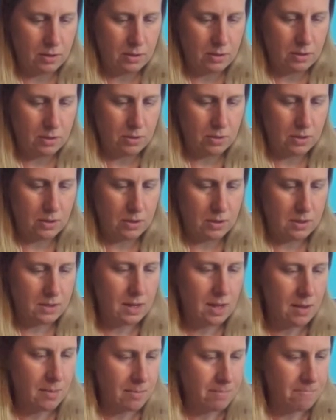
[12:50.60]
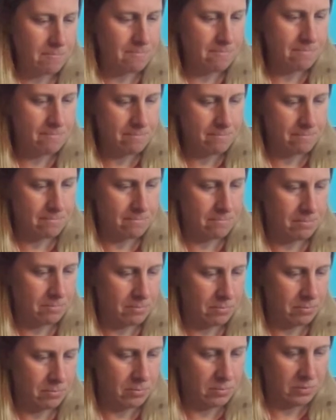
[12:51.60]
So just stem.
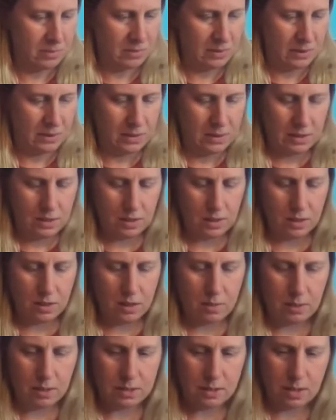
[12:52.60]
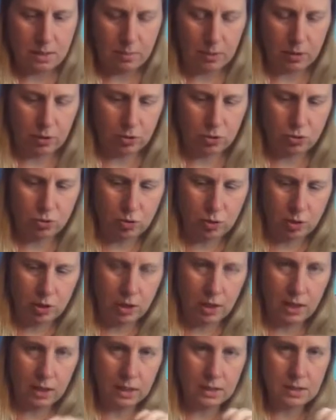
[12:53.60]
My stem a little shorter,
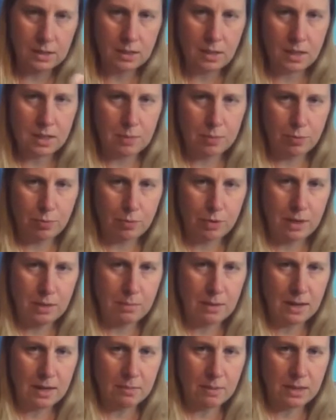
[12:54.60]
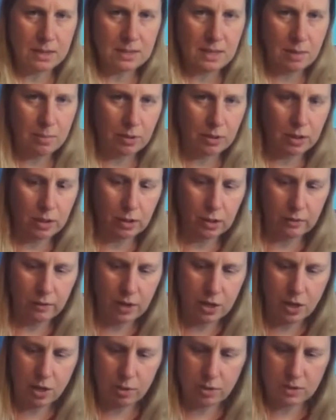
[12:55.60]
and I like to sometimes pre-bend my stem a little if I
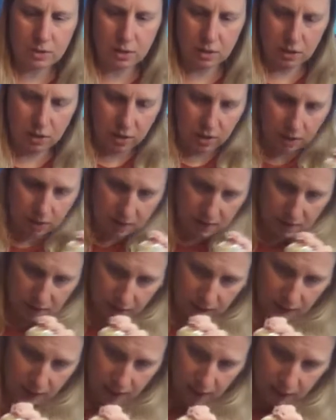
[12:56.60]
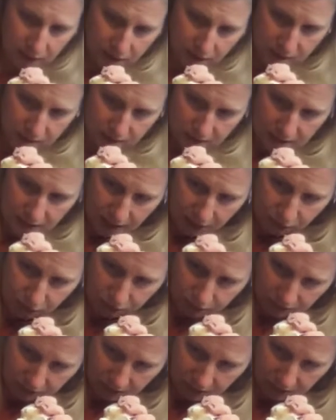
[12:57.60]
know it's going to kind of sneak down
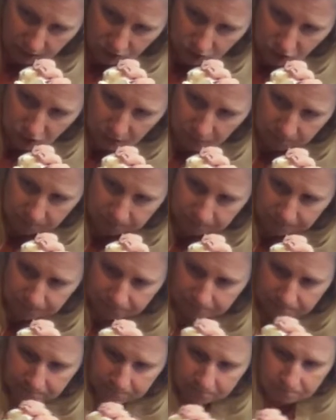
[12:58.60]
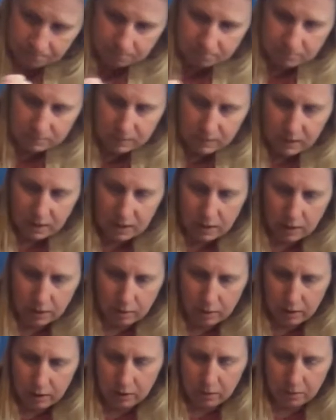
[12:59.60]
over the edge. There
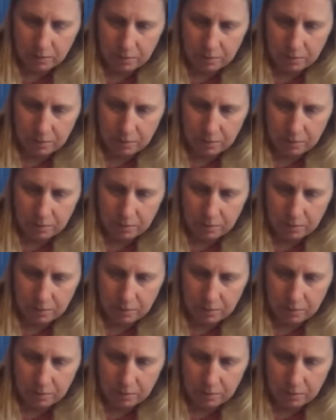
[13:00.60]
we go.